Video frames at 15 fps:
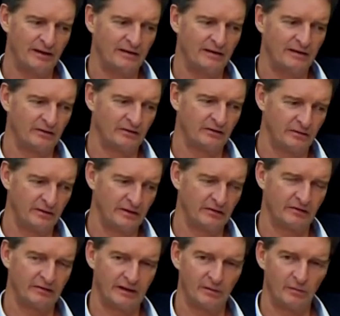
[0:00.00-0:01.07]
industry
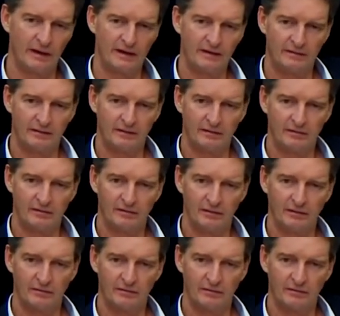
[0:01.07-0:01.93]
is still waiting